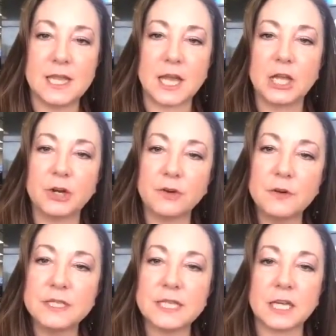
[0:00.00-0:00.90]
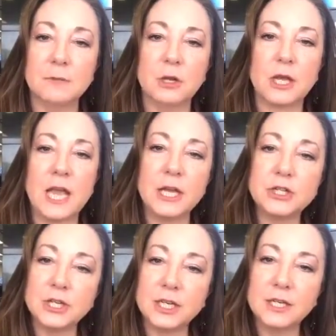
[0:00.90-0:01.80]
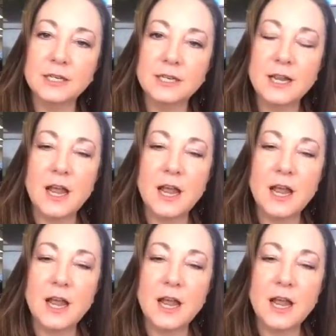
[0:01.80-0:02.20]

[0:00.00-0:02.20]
that congruence, that communication,